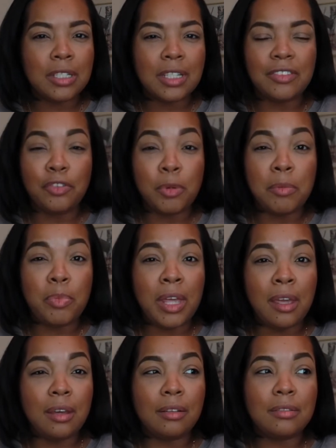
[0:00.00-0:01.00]
because for me
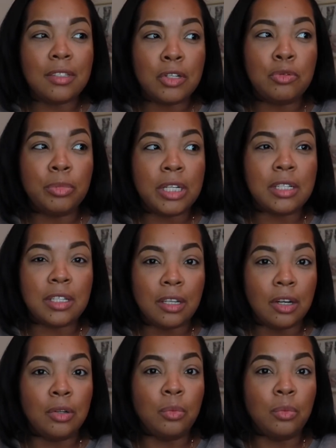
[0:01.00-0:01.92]
pink tone blushes can go